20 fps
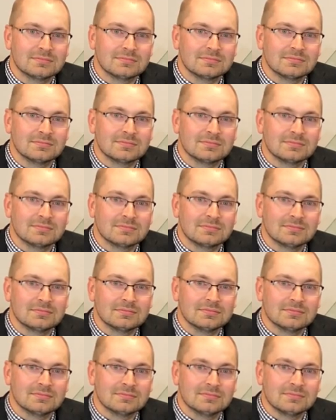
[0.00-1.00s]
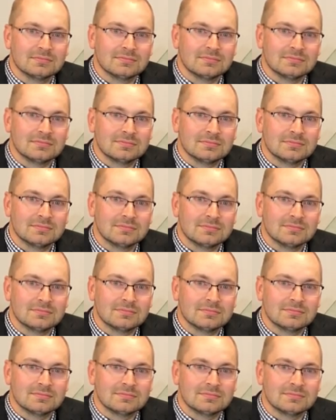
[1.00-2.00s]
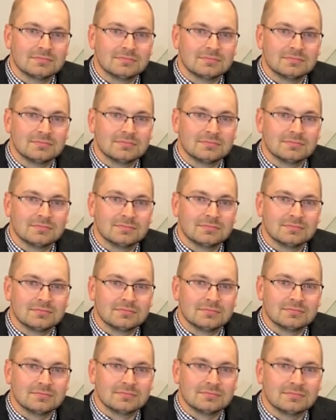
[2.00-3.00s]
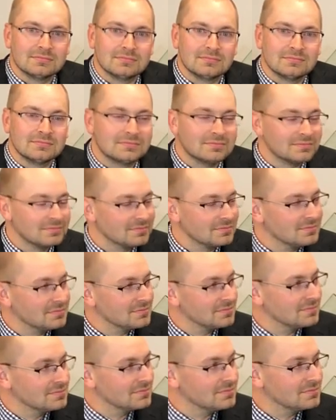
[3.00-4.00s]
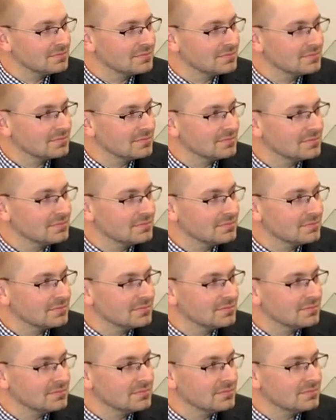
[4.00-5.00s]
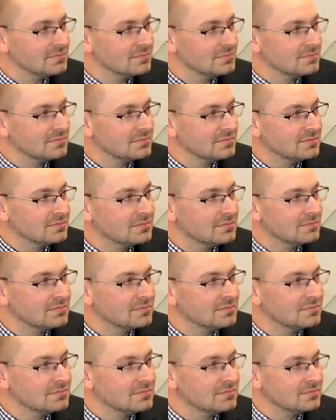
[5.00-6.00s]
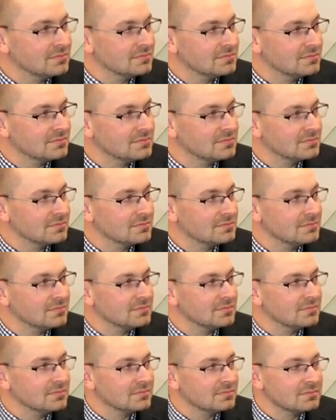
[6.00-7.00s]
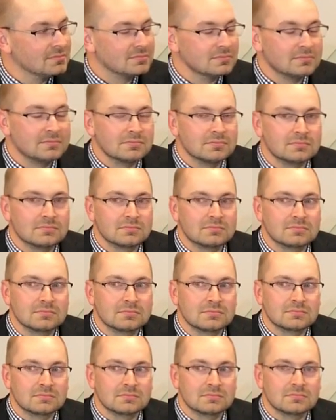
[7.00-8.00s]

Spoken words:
This person isn't speaking.